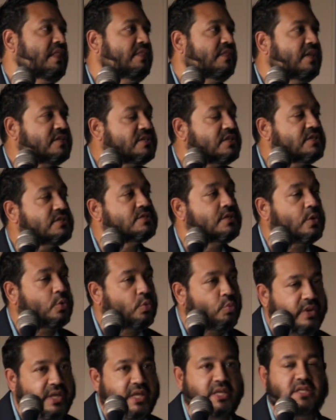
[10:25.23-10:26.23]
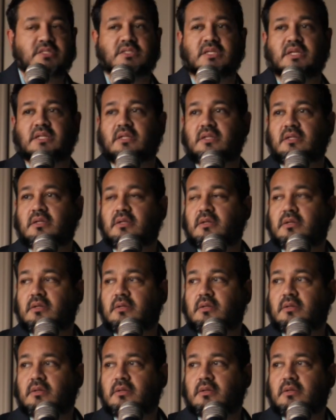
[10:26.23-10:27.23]
This is the reason
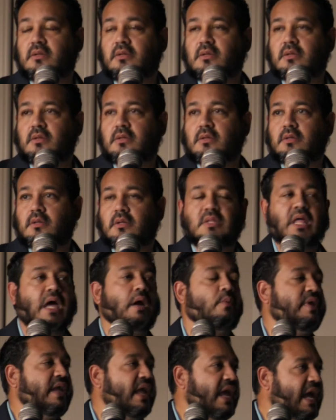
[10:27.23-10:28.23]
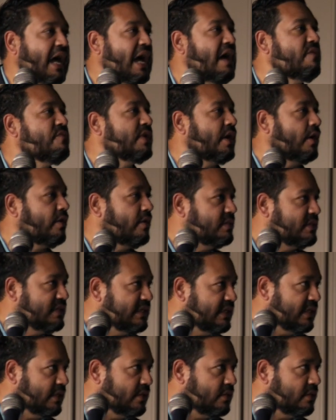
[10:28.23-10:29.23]
that we have in our
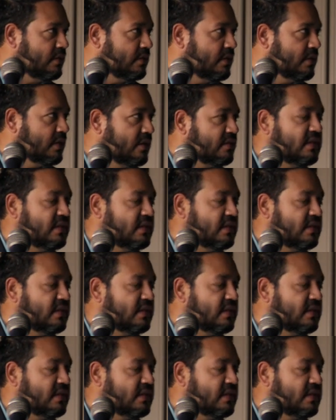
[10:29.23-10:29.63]
deen